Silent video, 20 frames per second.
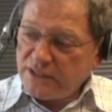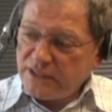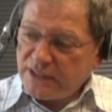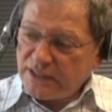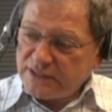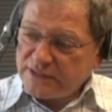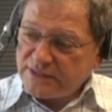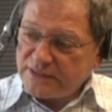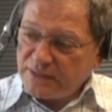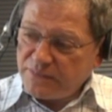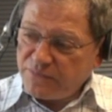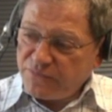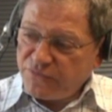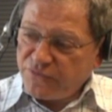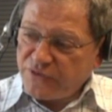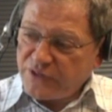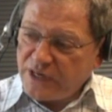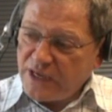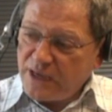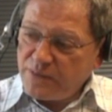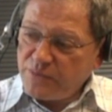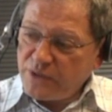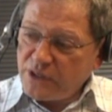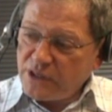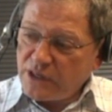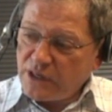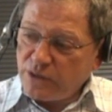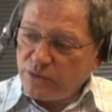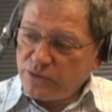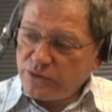it has some frame
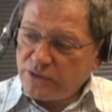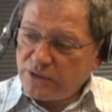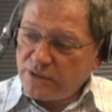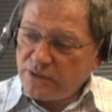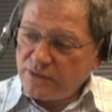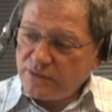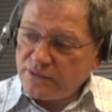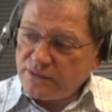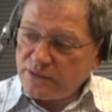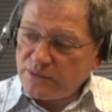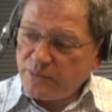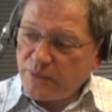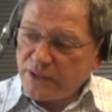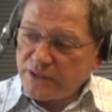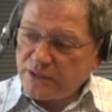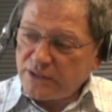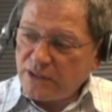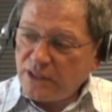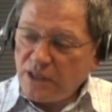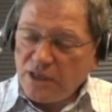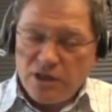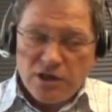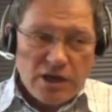around the button.